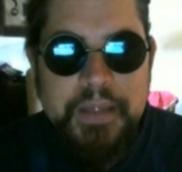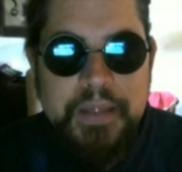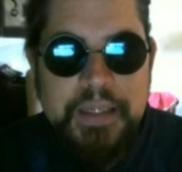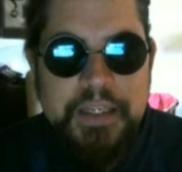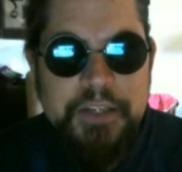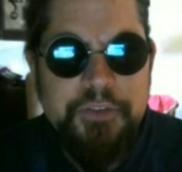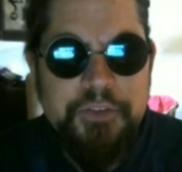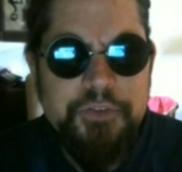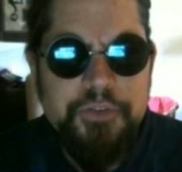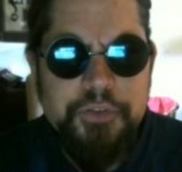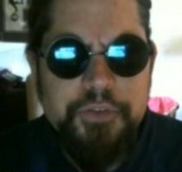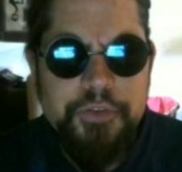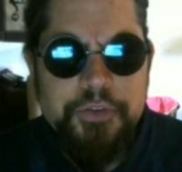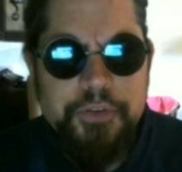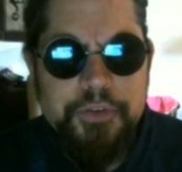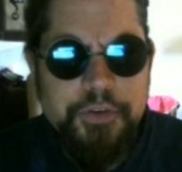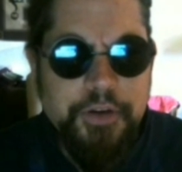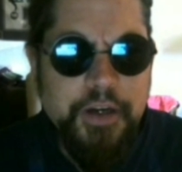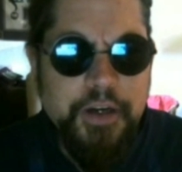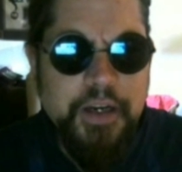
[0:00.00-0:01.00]

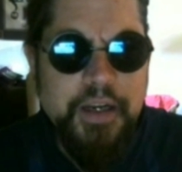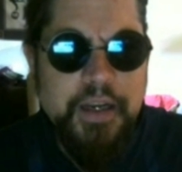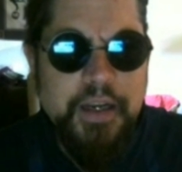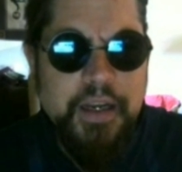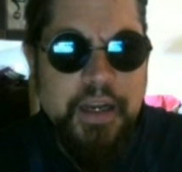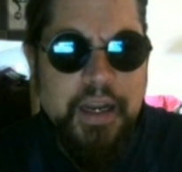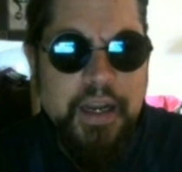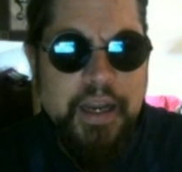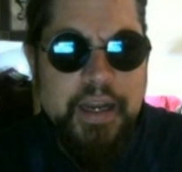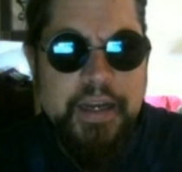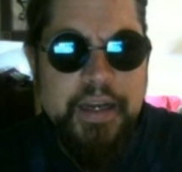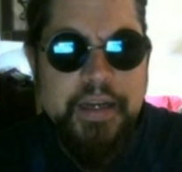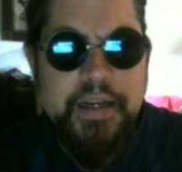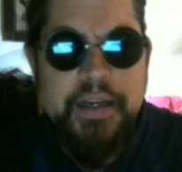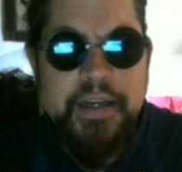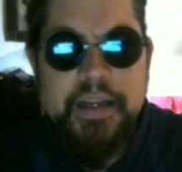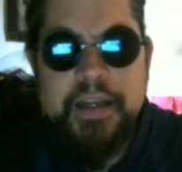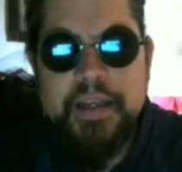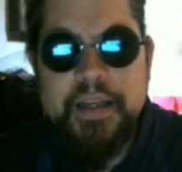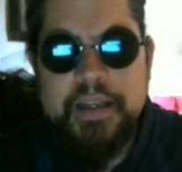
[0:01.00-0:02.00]
Easter
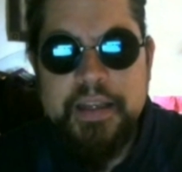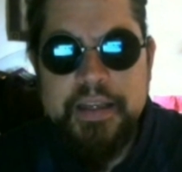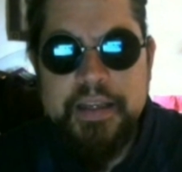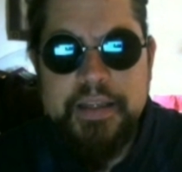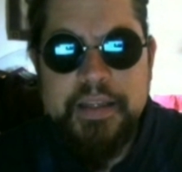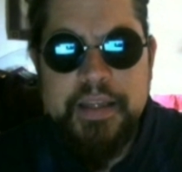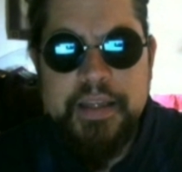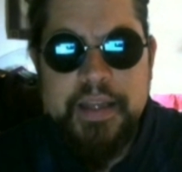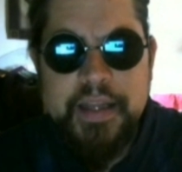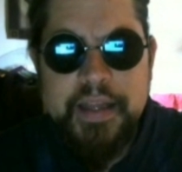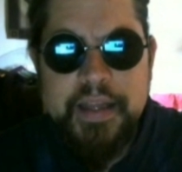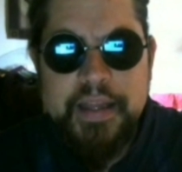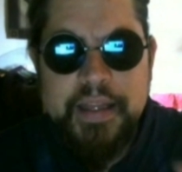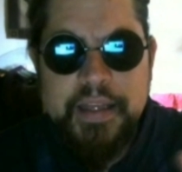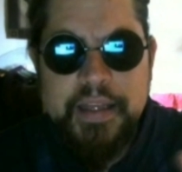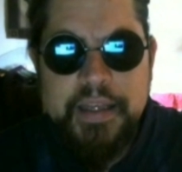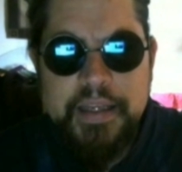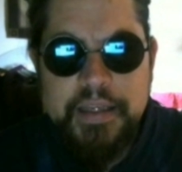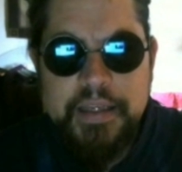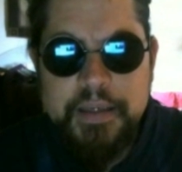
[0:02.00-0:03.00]
egg hidden
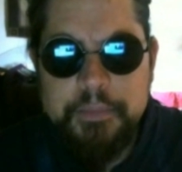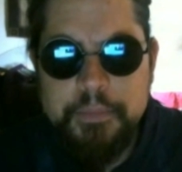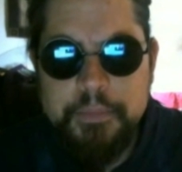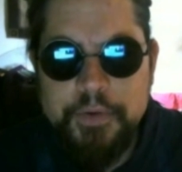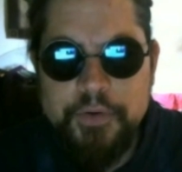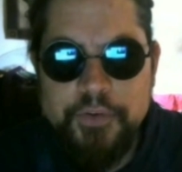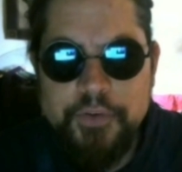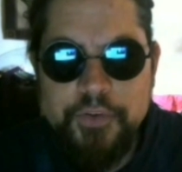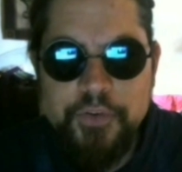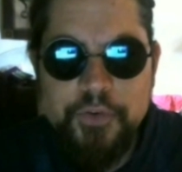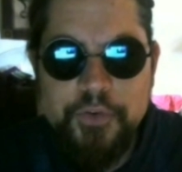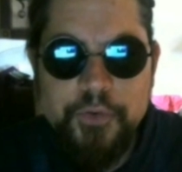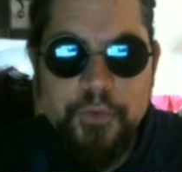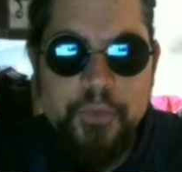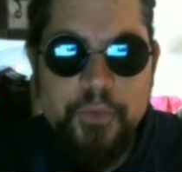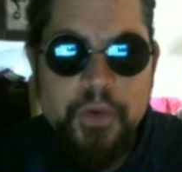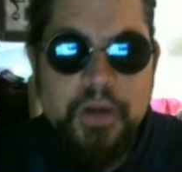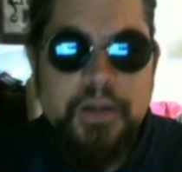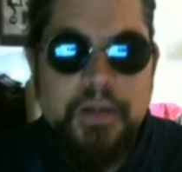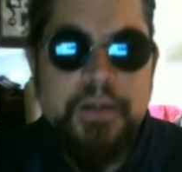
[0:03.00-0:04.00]
thingy number 2.